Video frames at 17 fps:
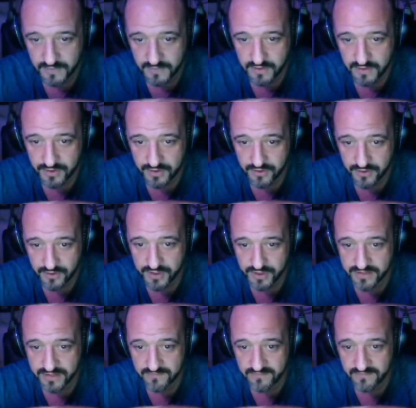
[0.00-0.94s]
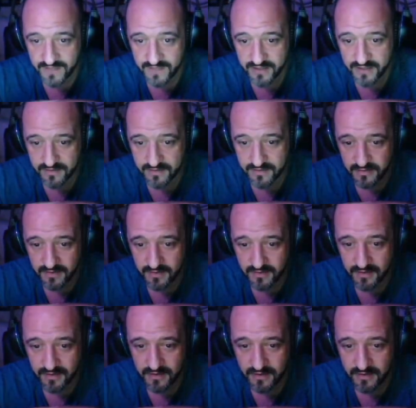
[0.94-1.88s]
So here's the effect.
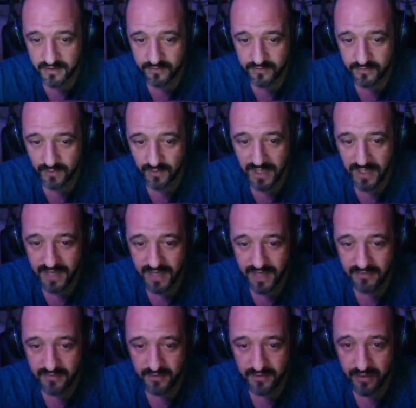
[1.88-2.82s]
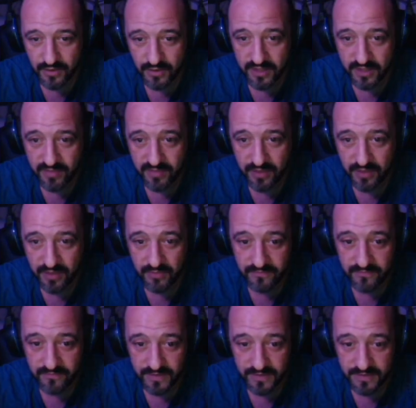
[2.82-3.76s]
We land. Look at the particle
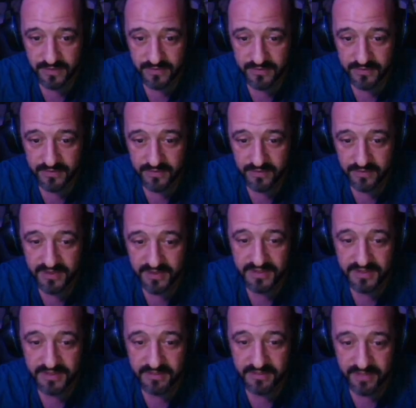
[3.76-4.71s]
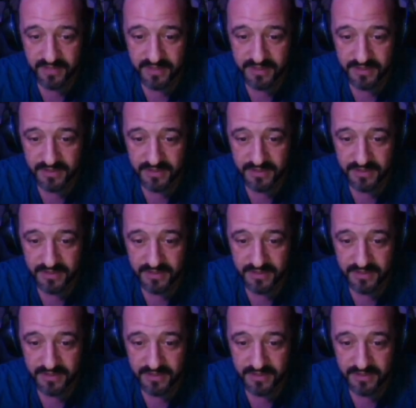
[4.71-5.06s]
effects. I mean, this is amazing.